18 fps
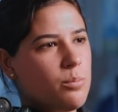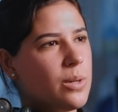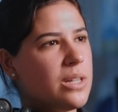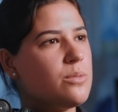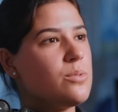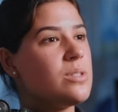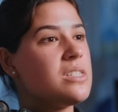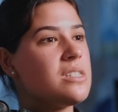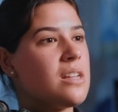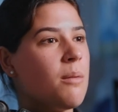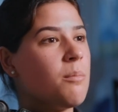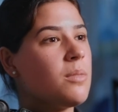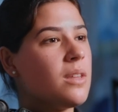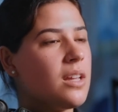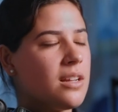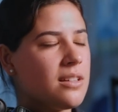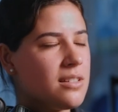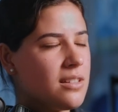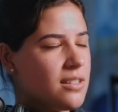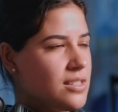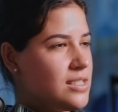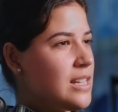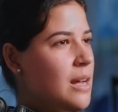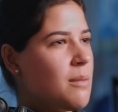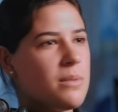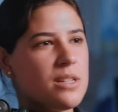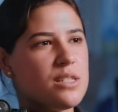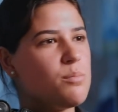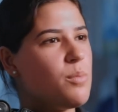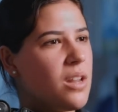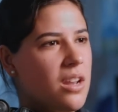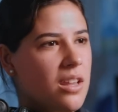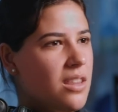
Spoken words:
but it was something, because something's better